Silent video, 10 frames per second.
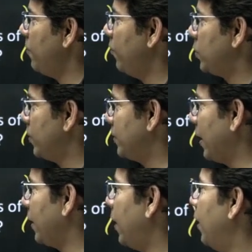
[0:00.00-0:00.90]

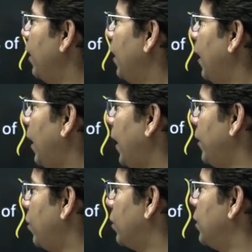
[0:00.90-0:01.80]
Vishwasaraya and
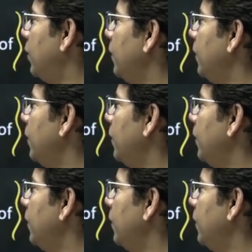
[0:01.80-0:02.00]
Dr.